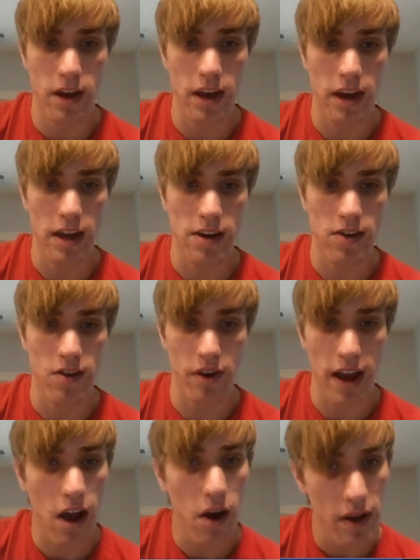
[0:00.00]
And so
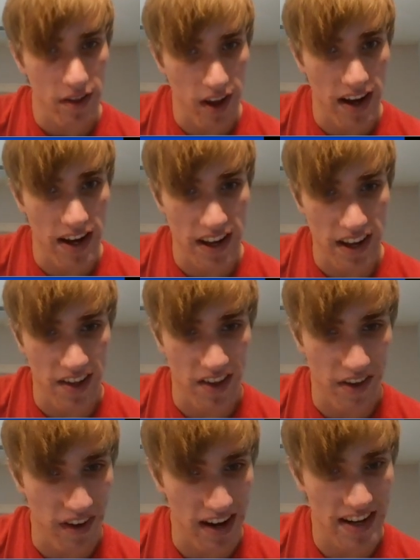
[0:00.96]
now his idea
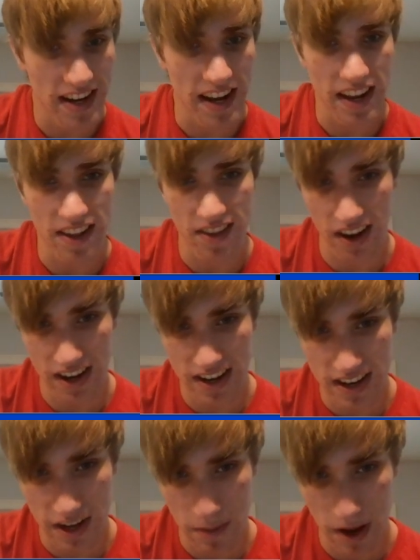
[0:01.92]
is if I take, he's not
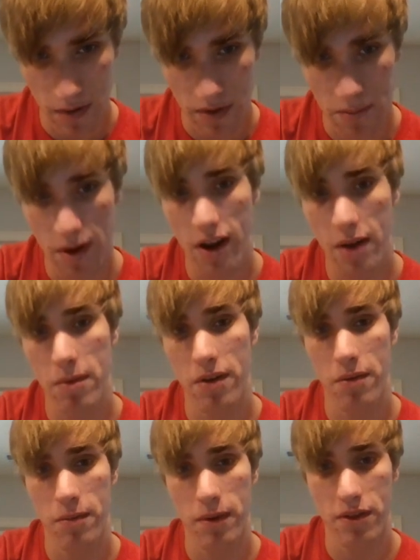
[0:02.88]
going to take back with the pawn,
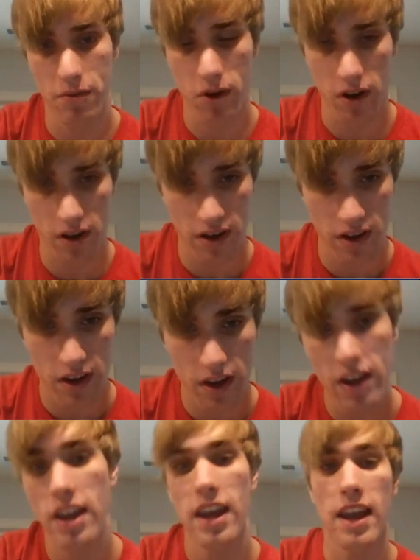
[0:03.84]
but with the rook.
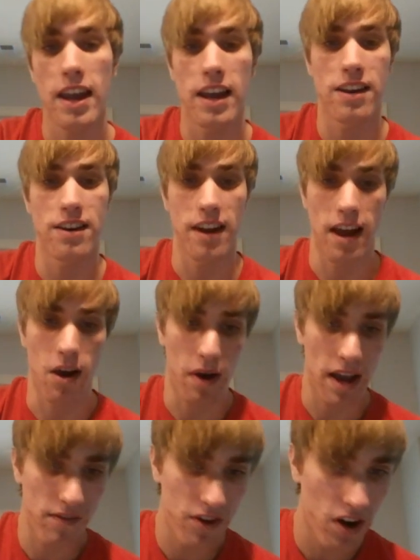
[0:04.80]
And now
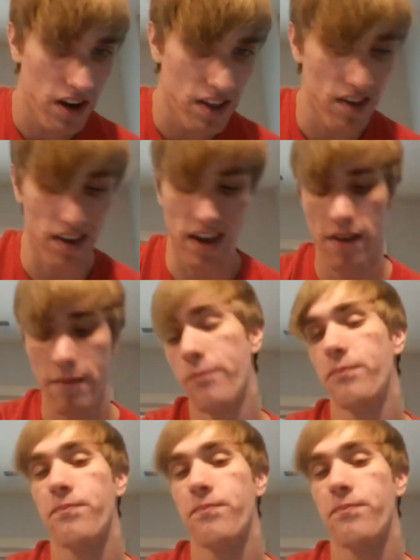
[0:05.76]
I have targets again.